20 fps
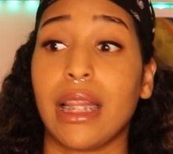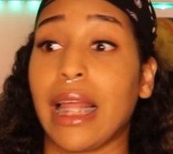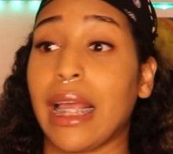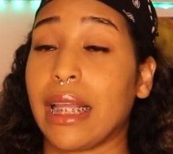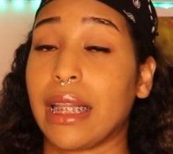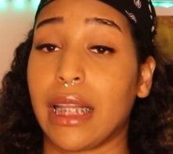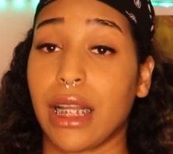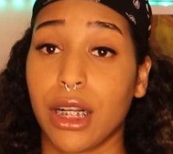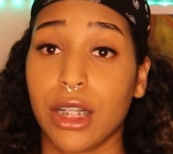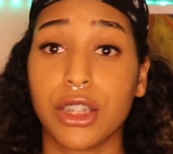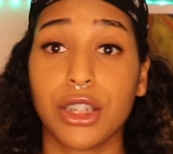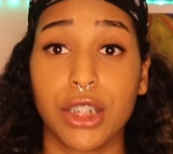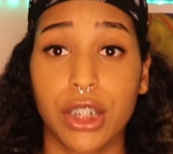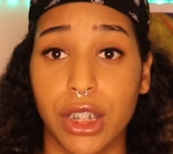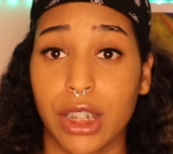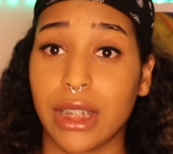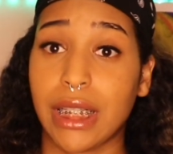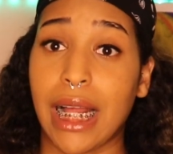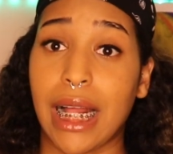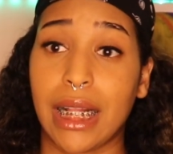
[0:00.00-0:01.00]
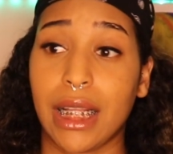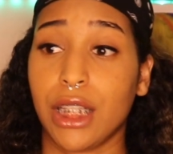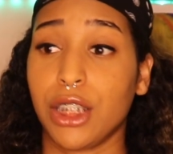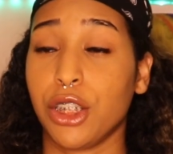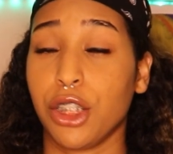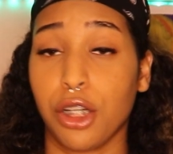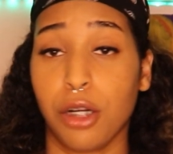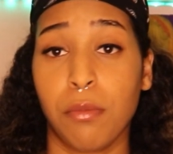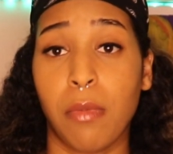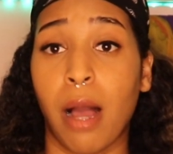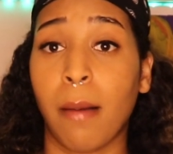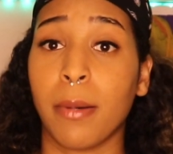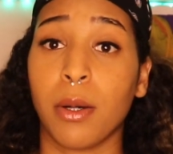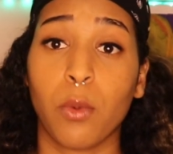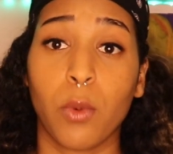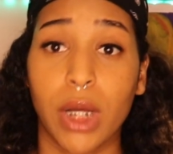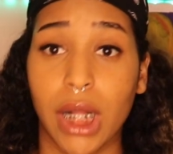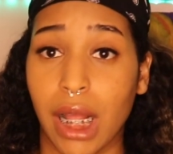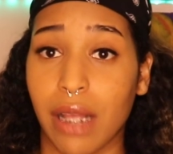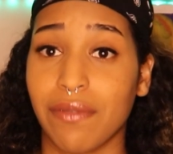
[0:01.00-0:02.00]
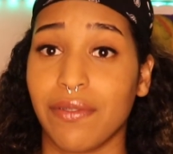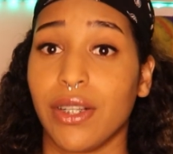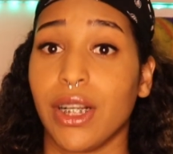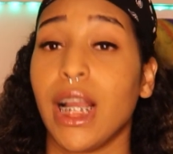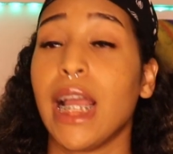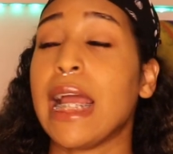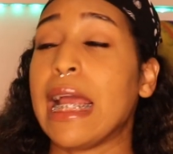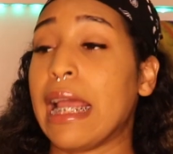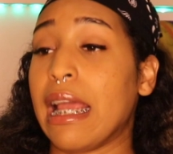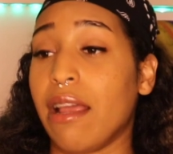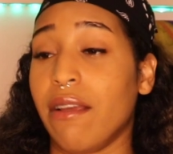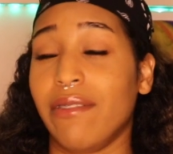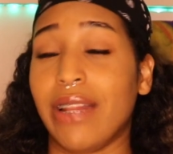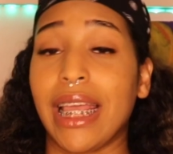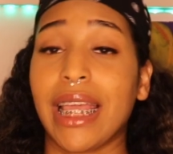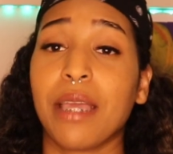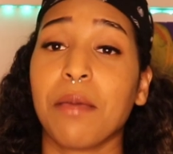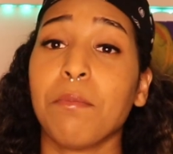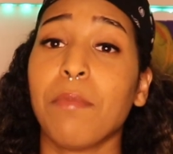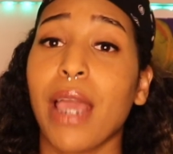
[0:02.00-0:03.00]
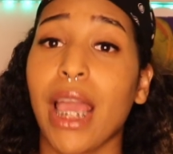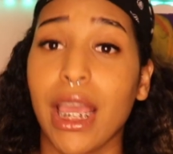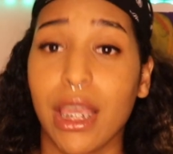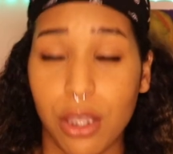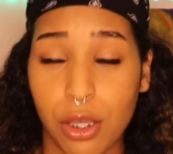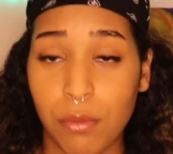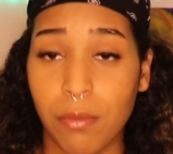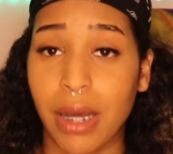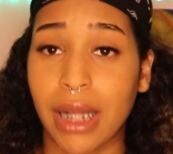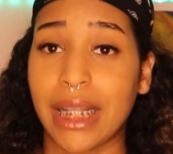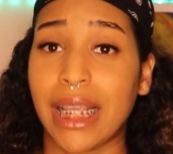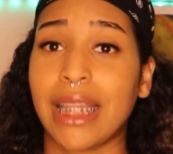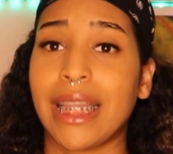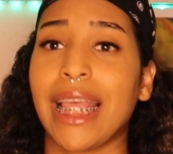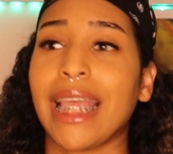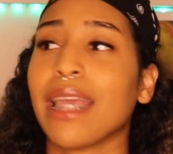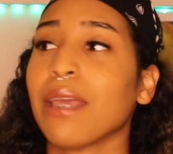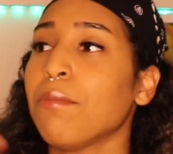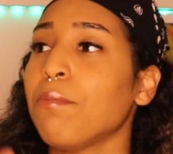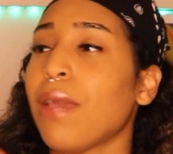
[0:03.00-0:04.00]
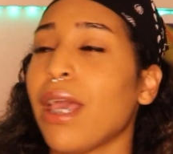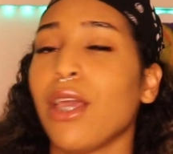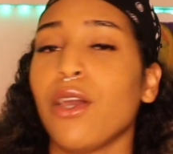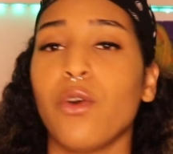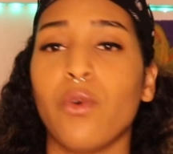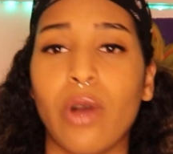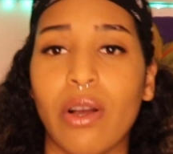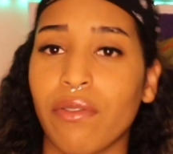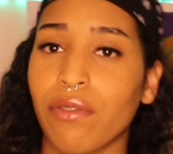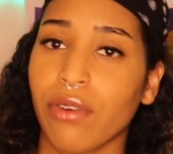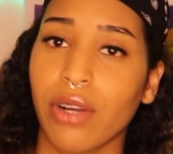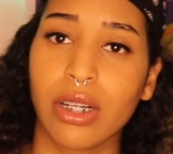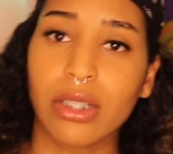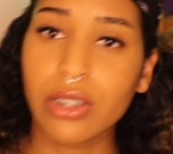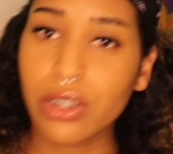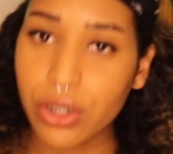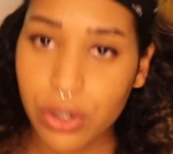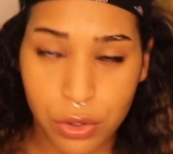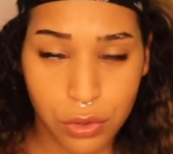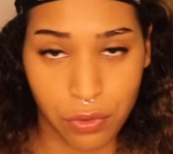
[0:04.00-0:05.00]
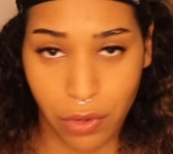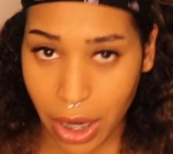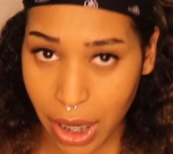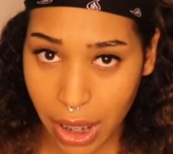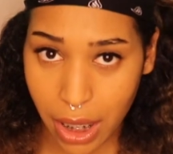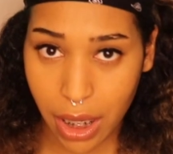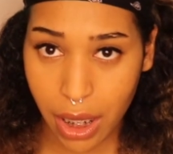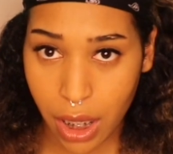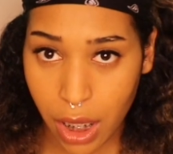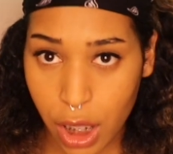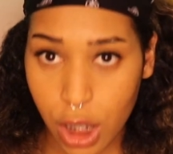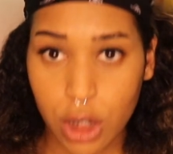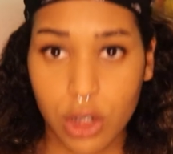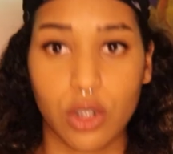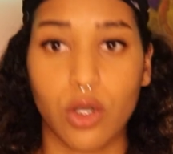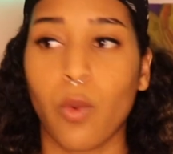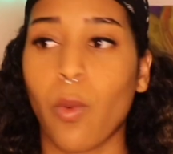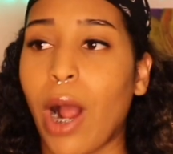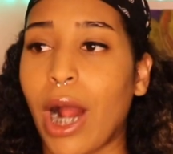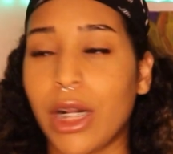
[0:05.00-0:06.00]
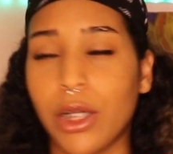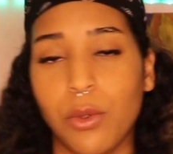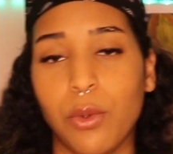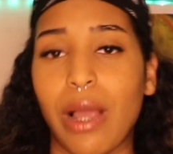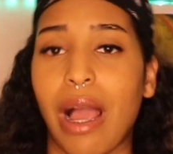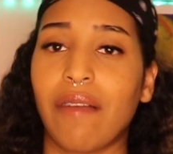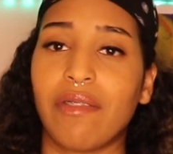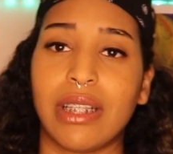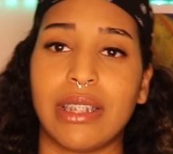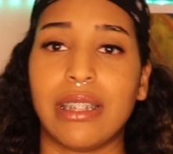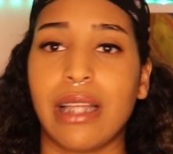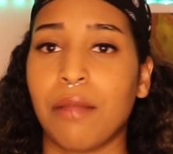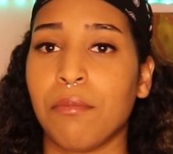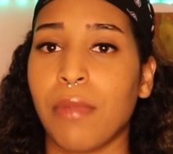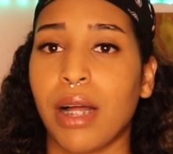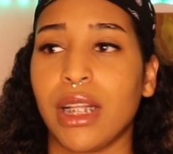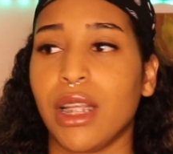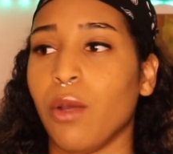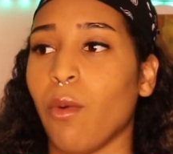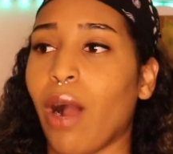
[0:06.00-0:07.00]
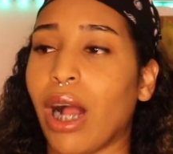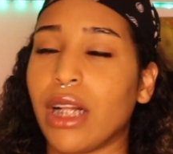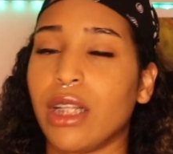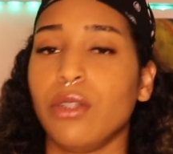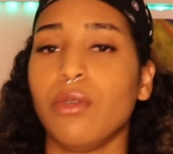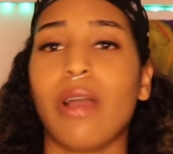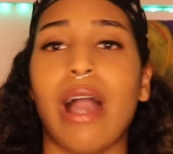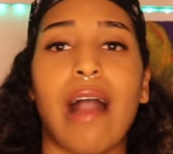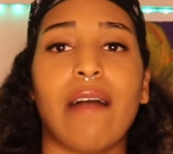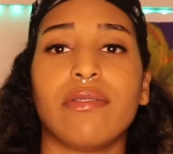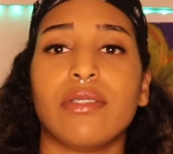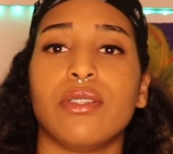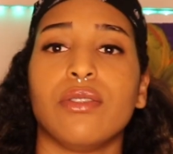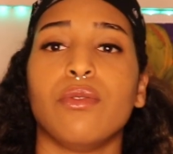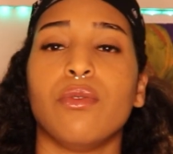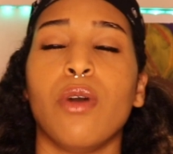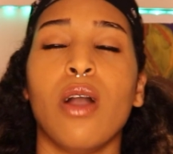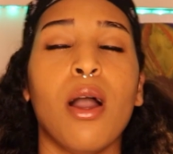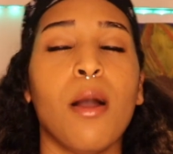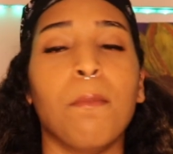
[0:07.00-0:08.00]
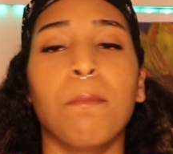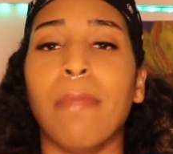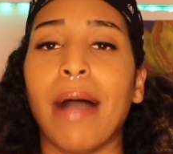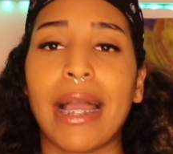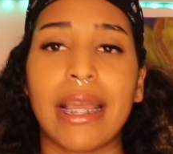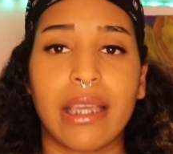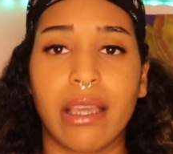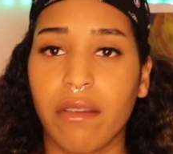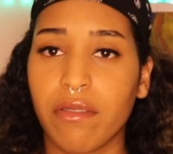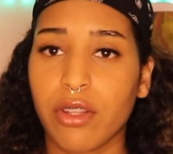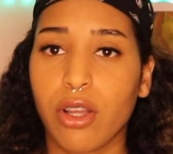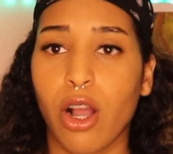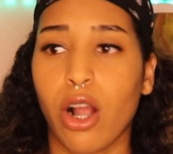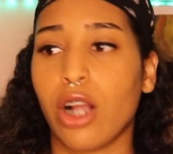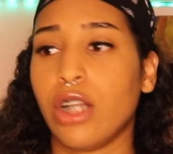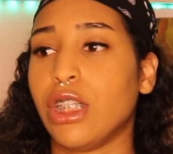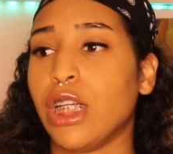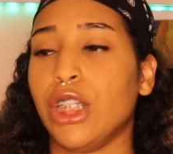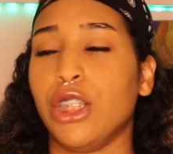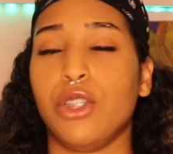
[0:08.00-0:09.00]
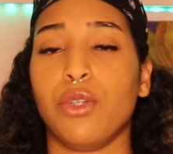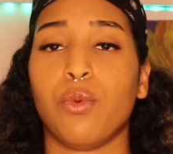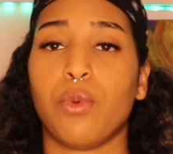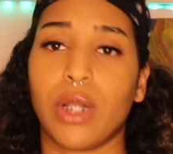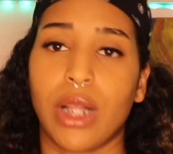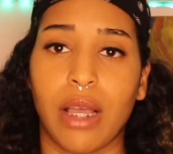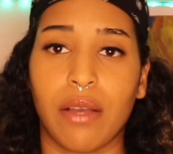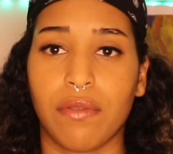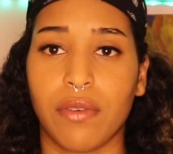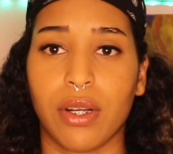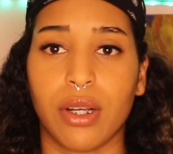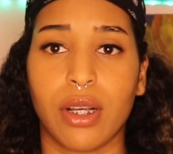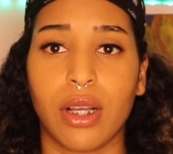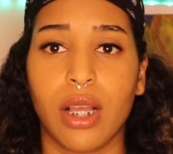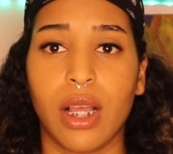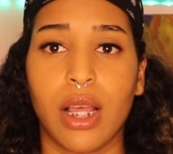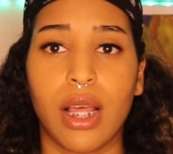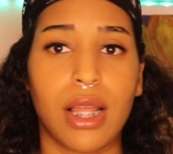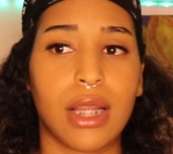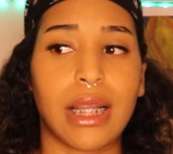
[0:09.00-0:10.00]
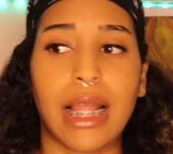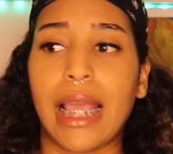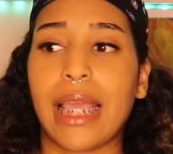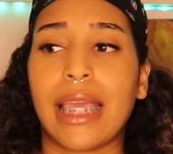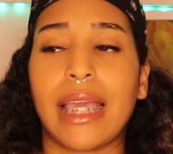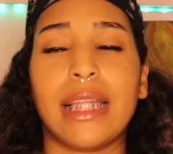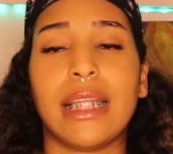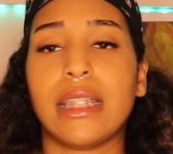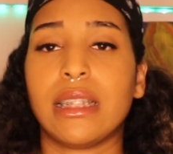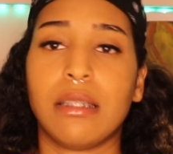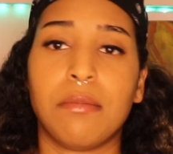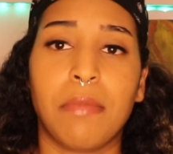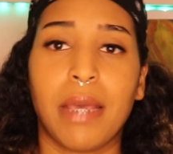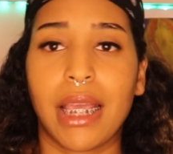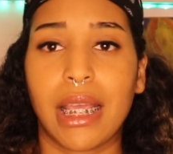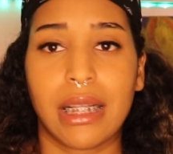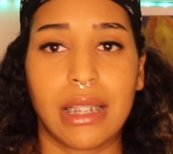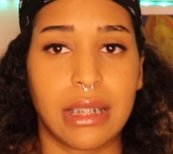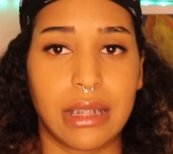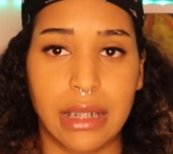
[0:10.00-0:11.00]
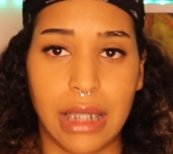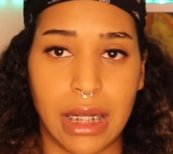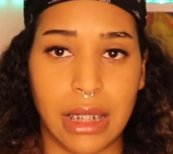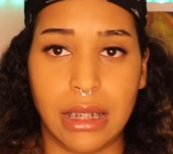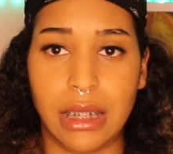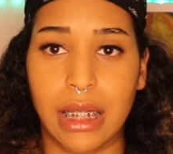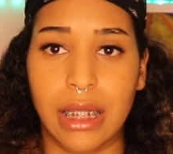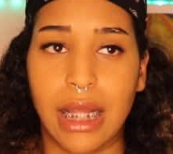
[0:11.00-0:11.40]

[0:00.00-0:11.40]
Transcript: Like, they're a sugar daddy, sugar mama, whatever. If they can pay you money, they can pay whoever else too, right? So why do you have to send money? Why do you have to buy gift cards and do whatever? Like, it doesn't make any sense.